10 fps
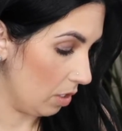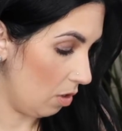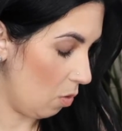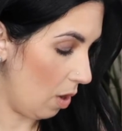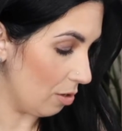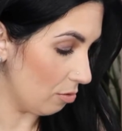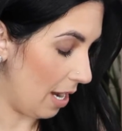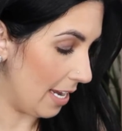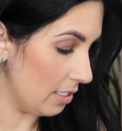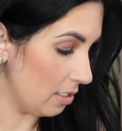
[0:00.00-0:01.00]
Oh wow.
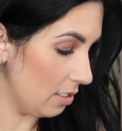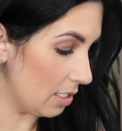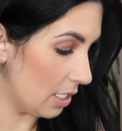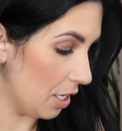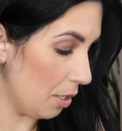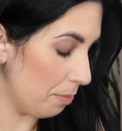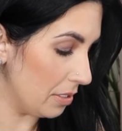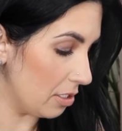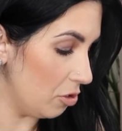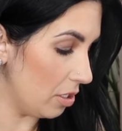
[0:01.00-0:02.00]
Addison's tip
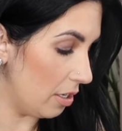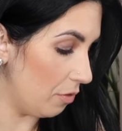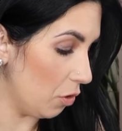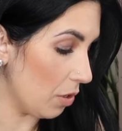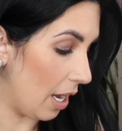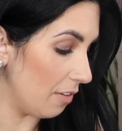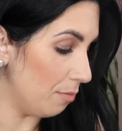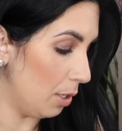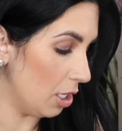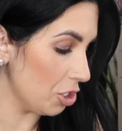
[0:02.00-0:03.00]
is if you don't have
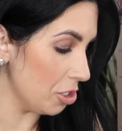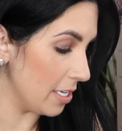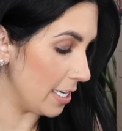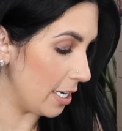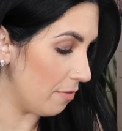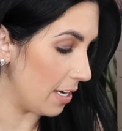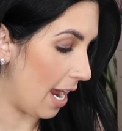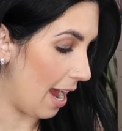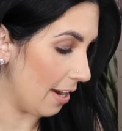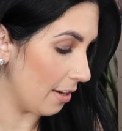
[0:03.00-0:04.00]
blush, you can even
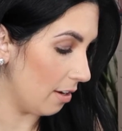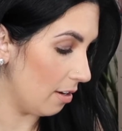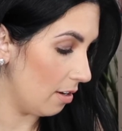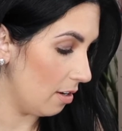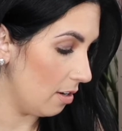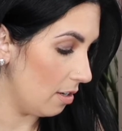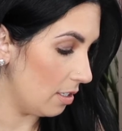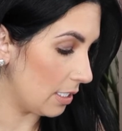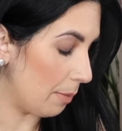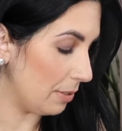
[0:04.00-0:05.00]
add it.
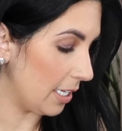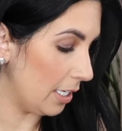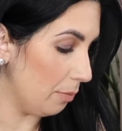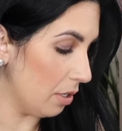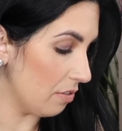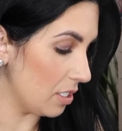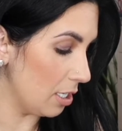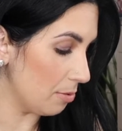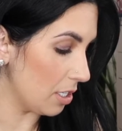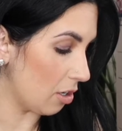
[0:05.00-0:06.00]
Tap a tiny bit of this
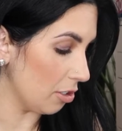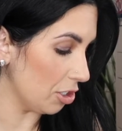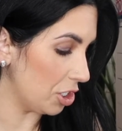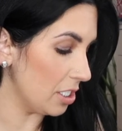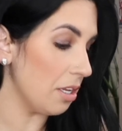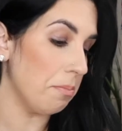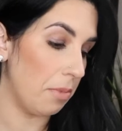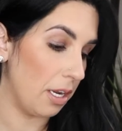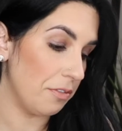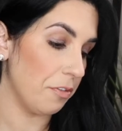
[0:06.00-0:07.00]
lipstick on your cheeks and
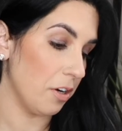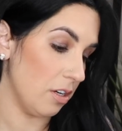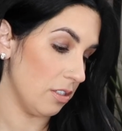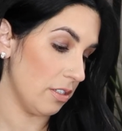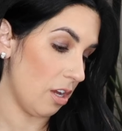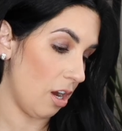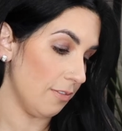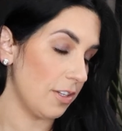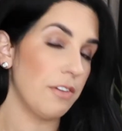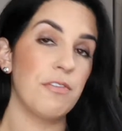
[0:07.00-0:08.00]
blend for a
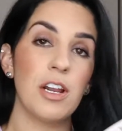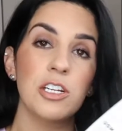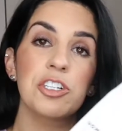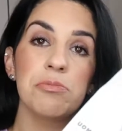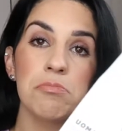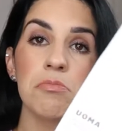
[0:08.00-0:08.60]
soft flush.